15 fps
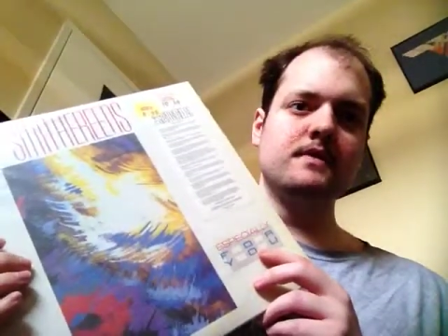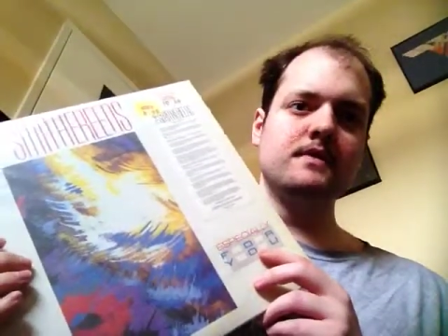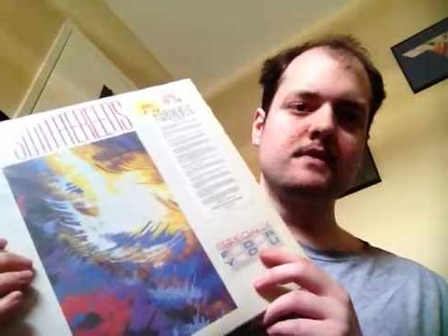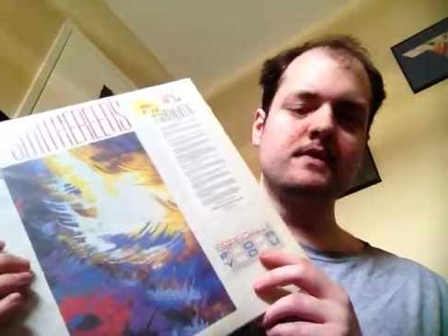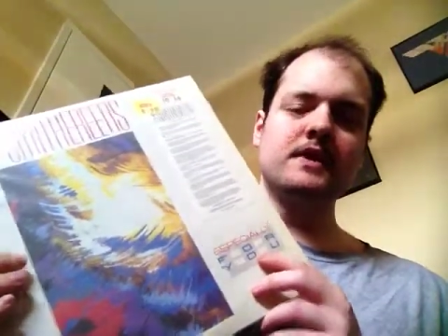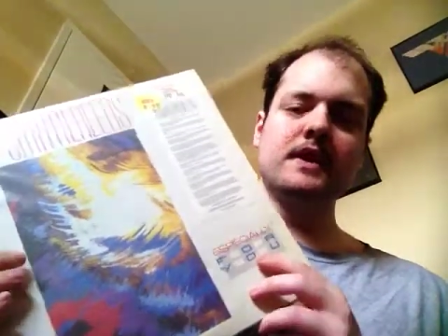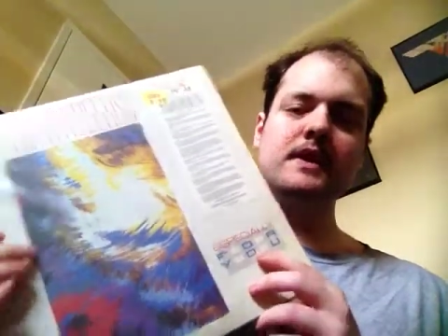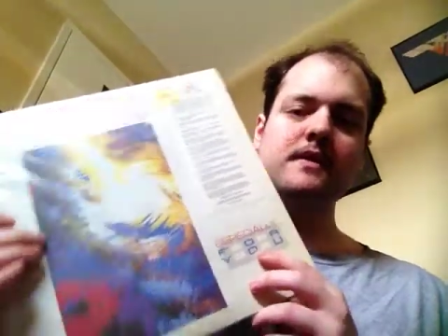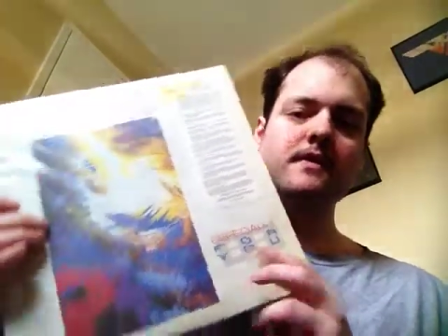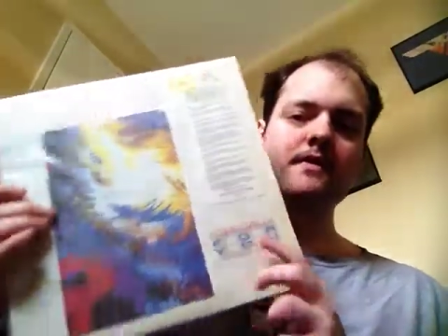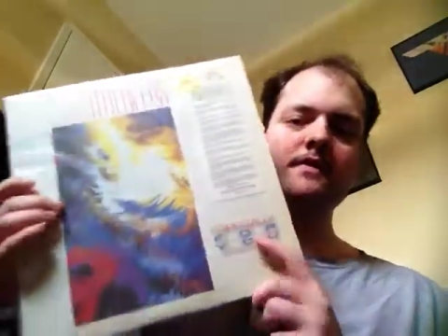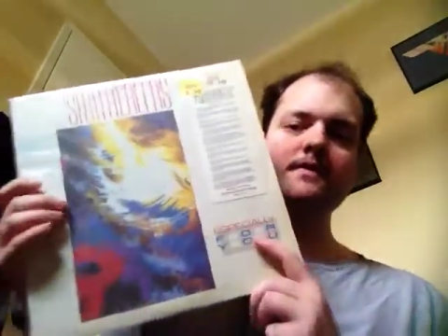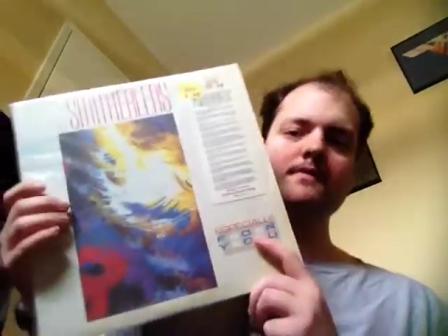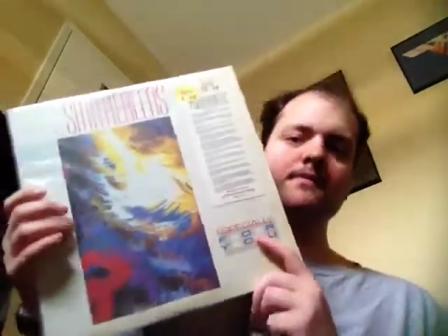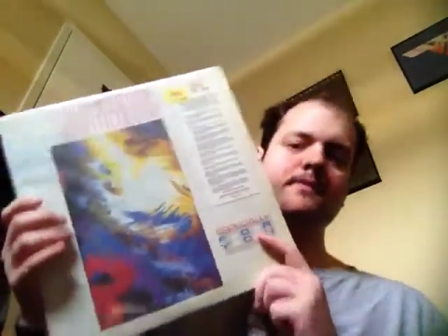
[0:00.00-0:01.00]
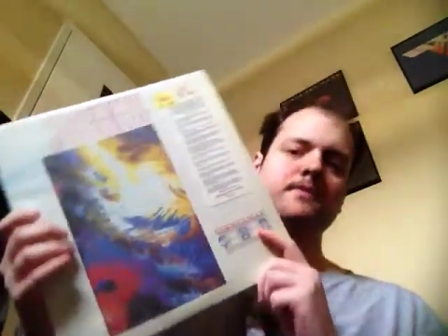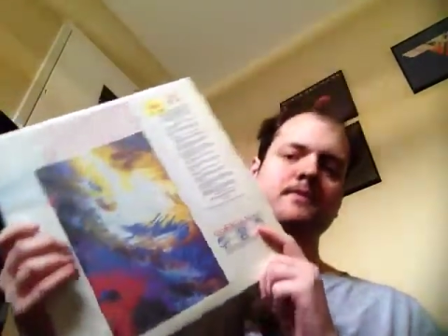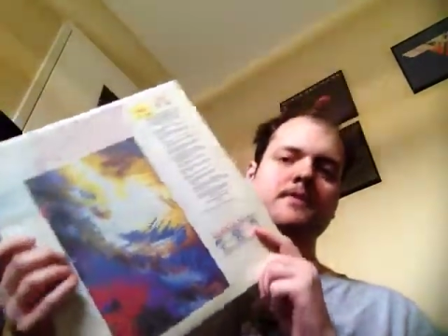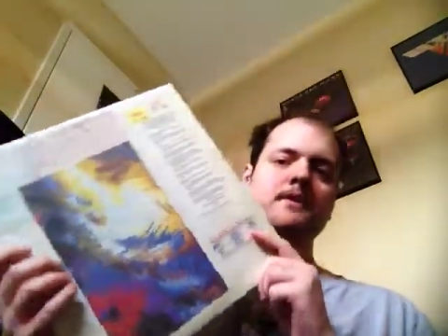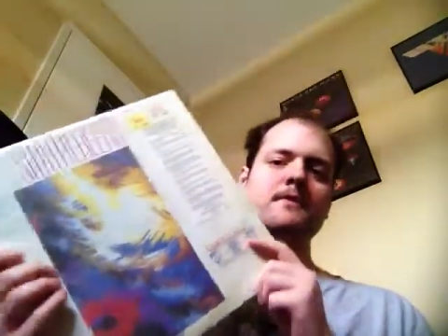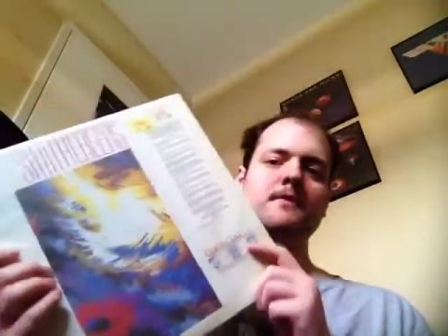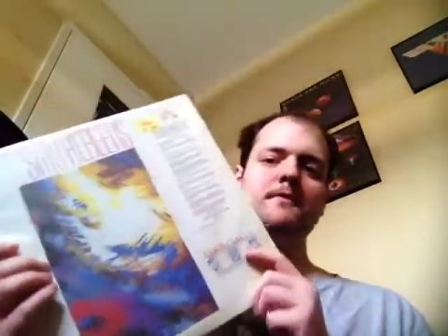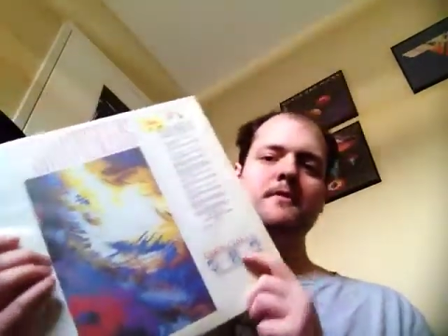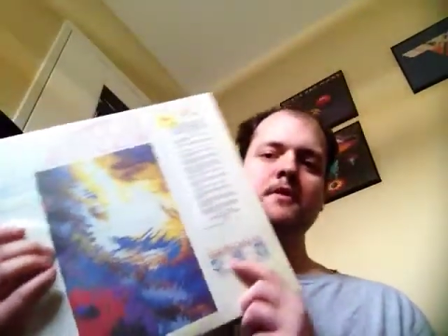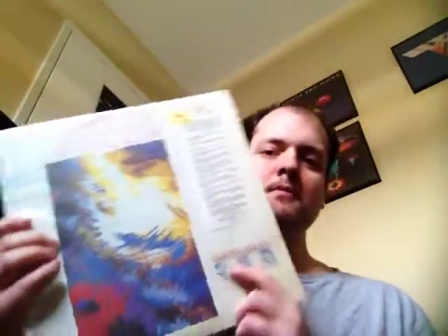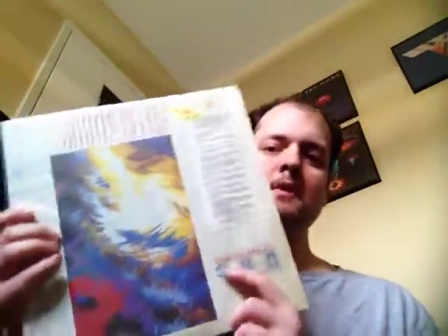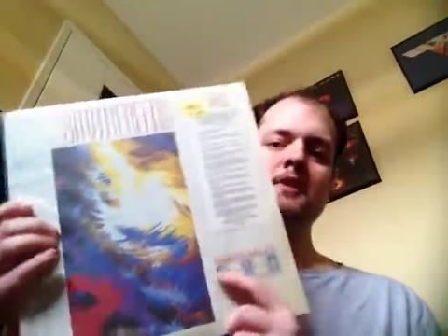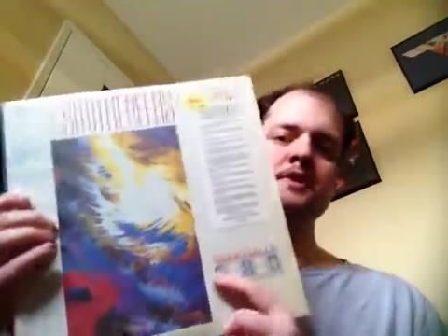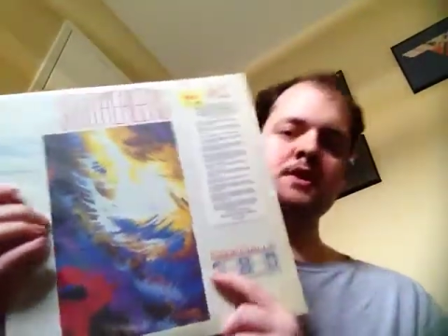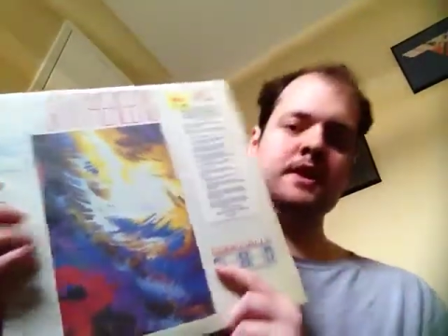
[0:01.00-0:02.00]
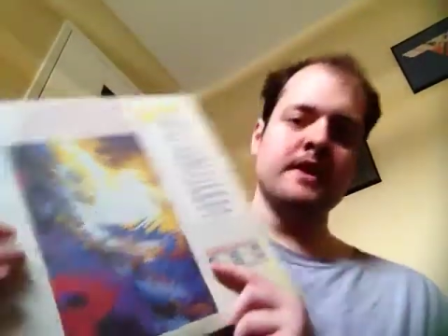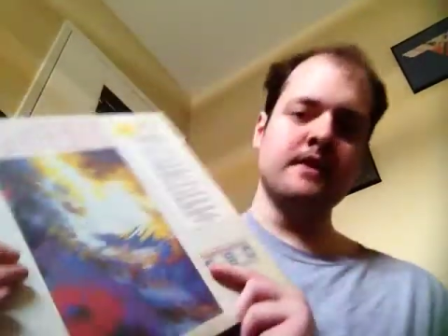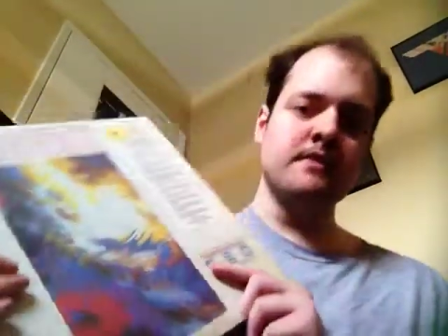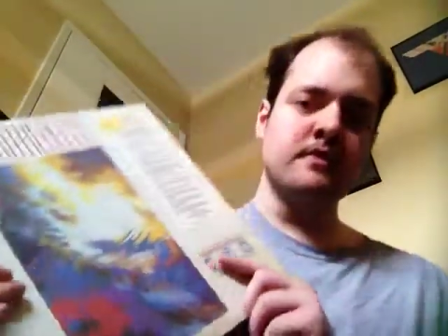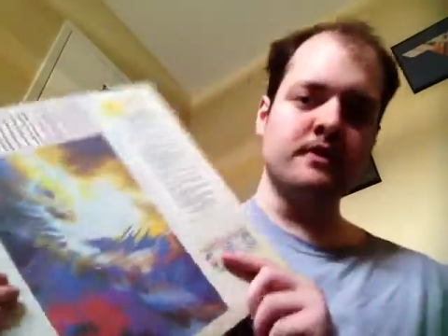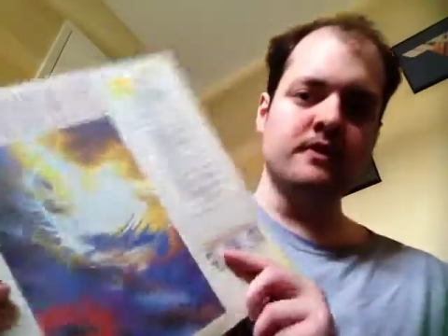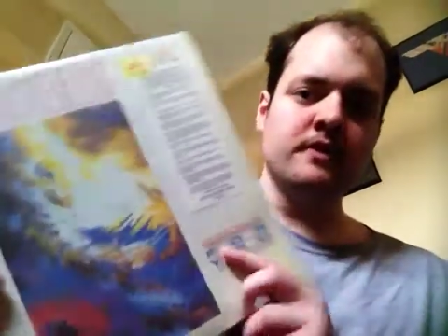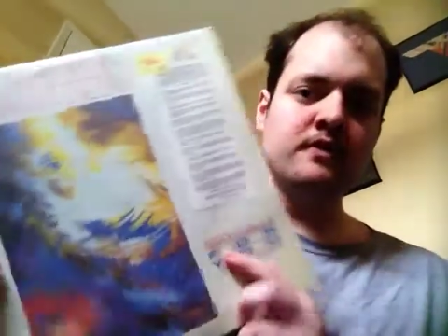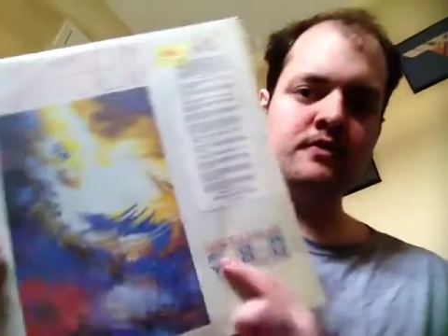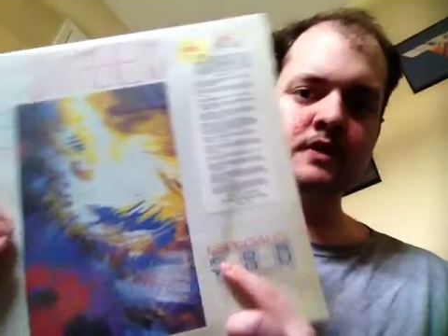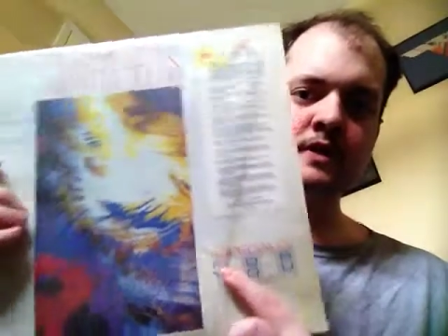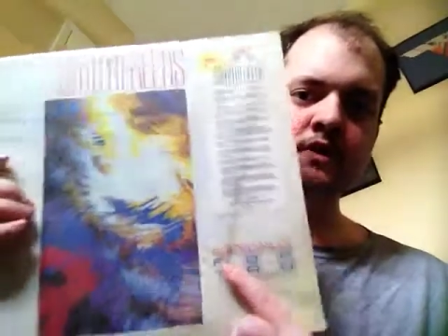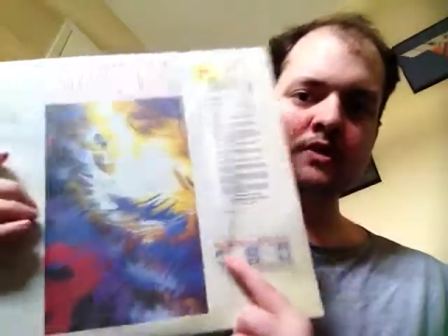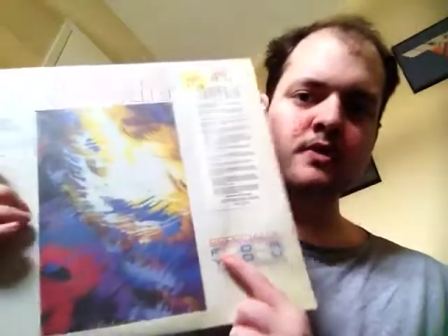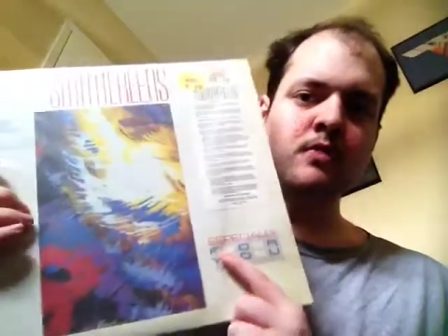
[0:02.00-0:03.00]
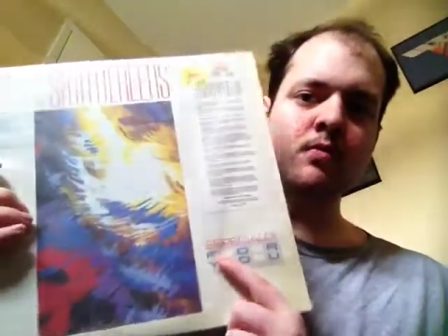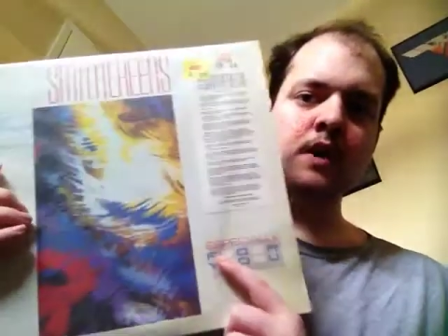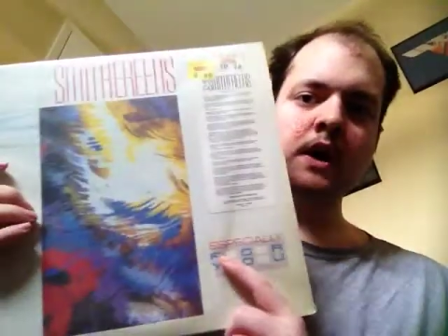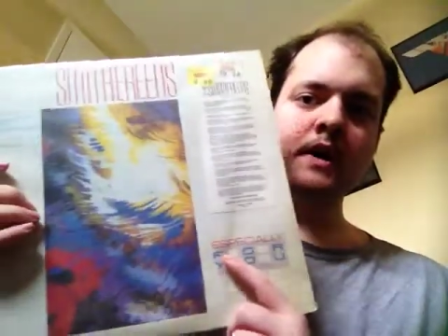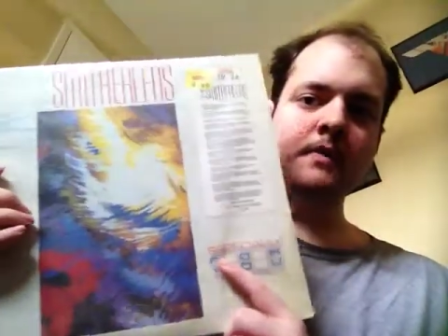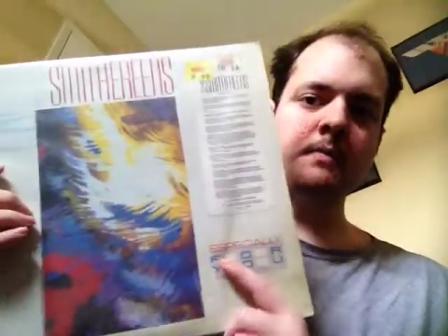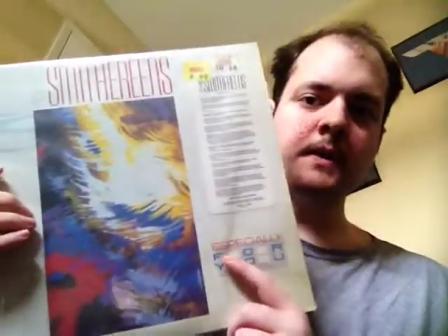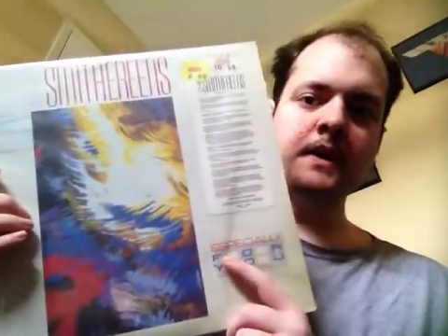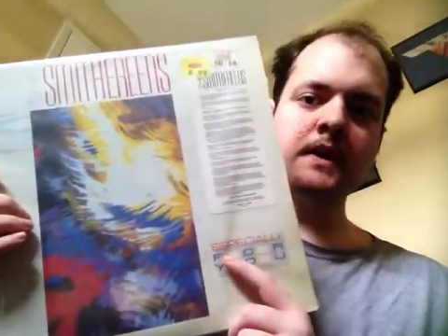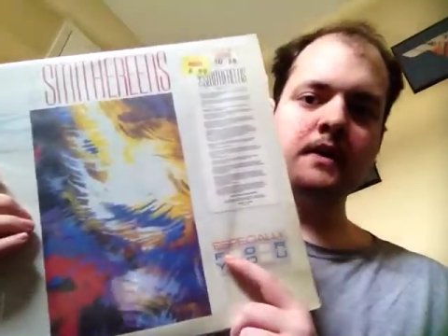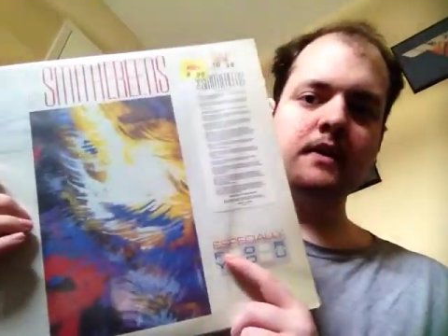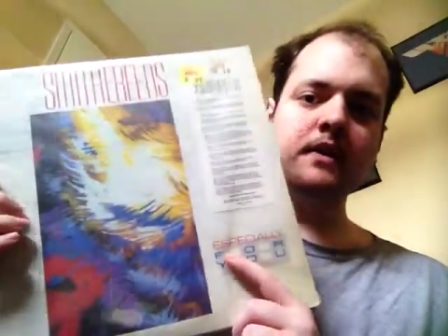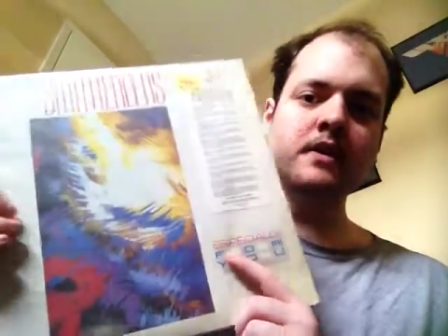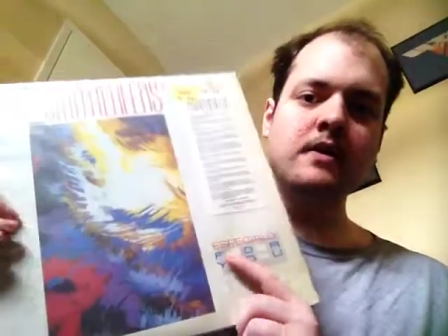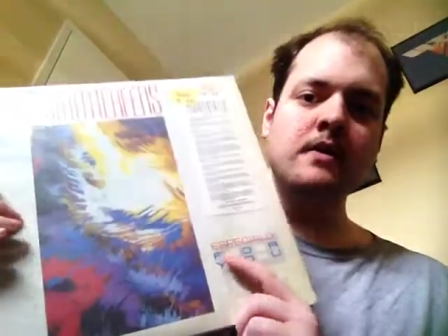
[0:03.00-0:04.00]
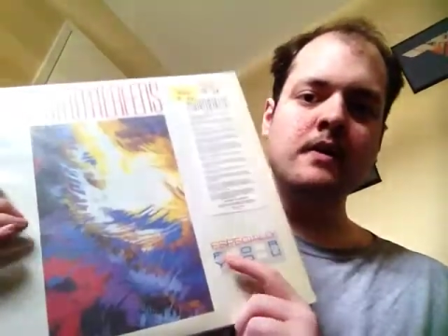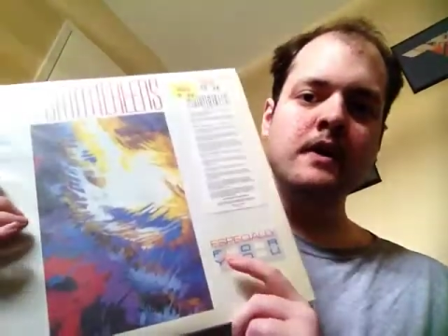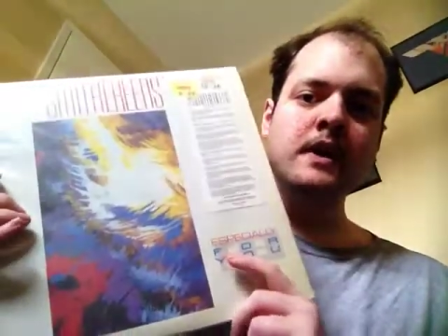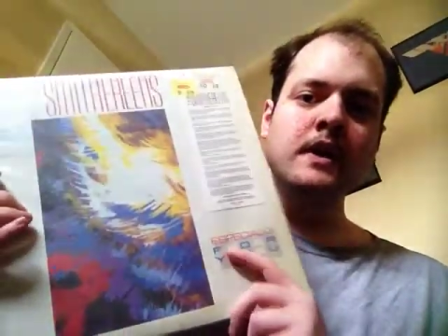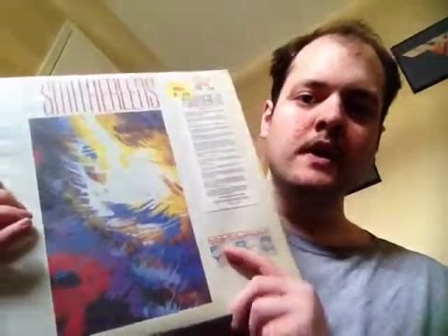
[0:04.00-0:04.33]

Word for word: just like a, they're very much like just the traditional rock band. You know,